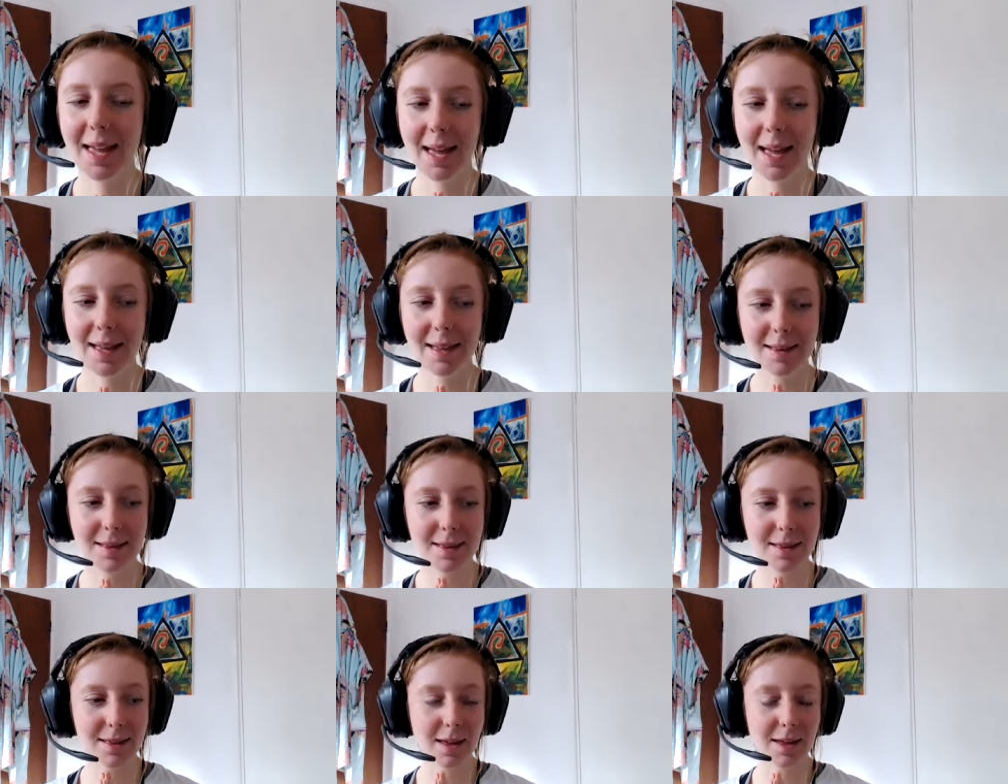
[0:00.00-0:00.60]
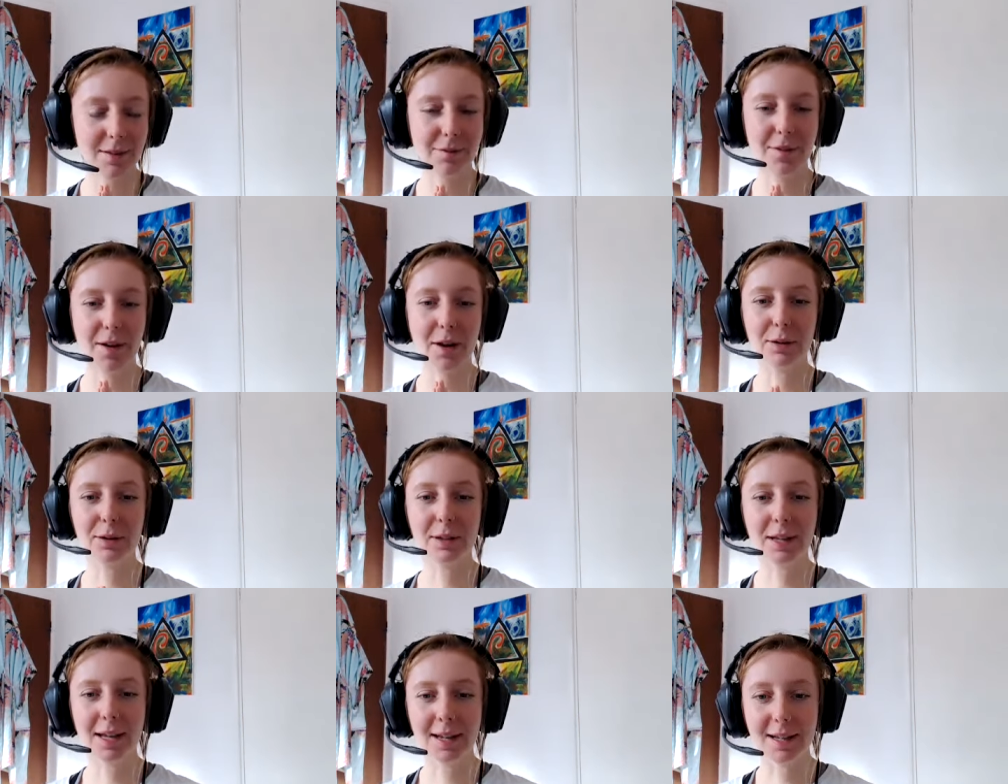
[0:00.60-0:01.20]
And I
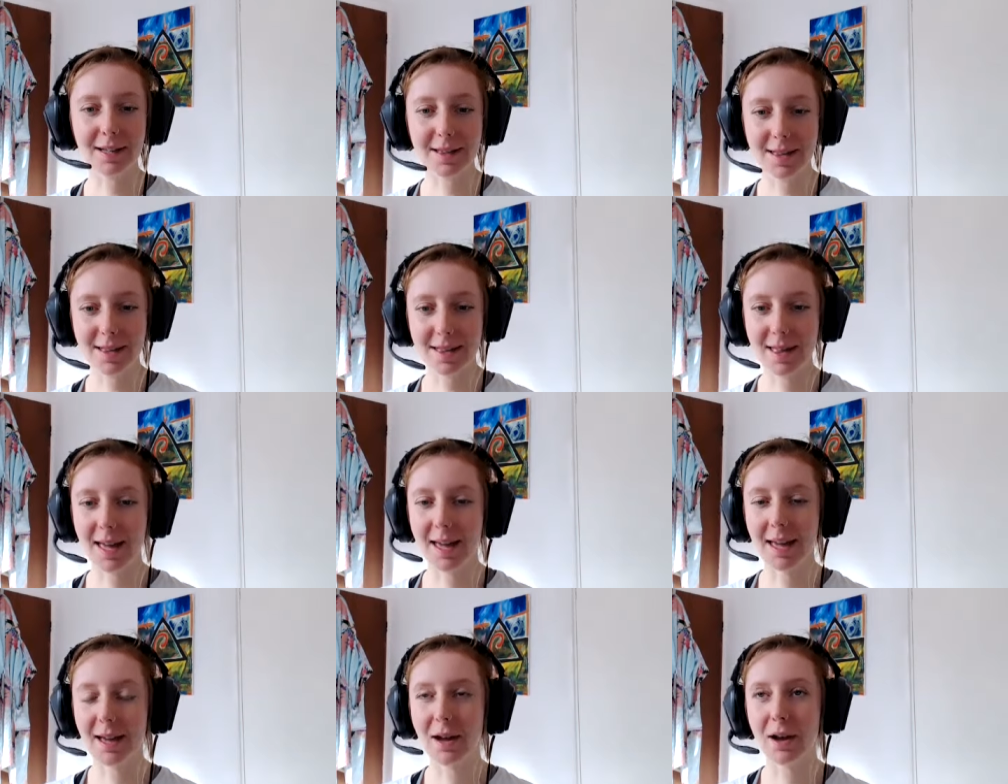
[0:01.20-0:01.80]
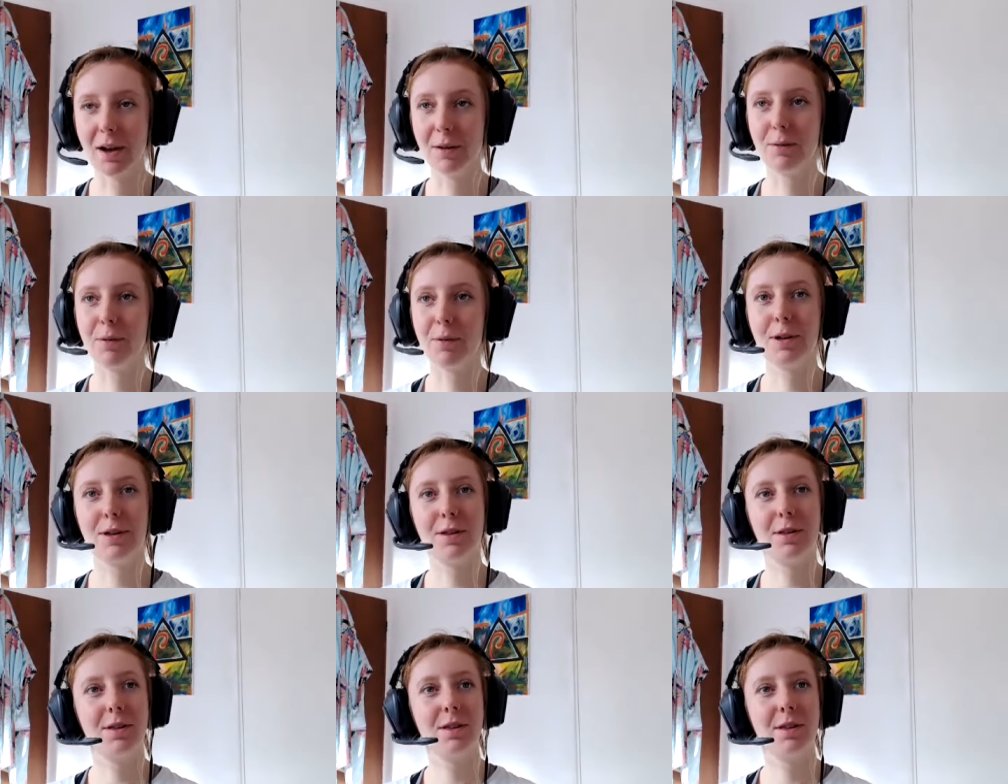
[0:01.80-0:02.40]
felt like today I
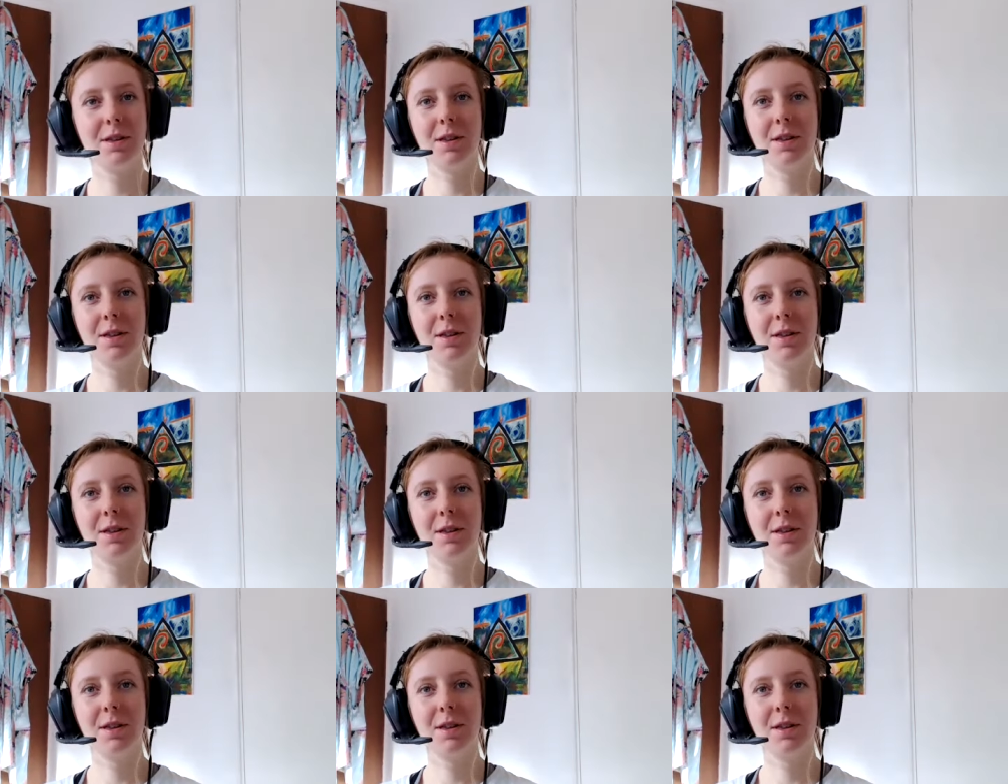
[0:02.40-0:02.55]
would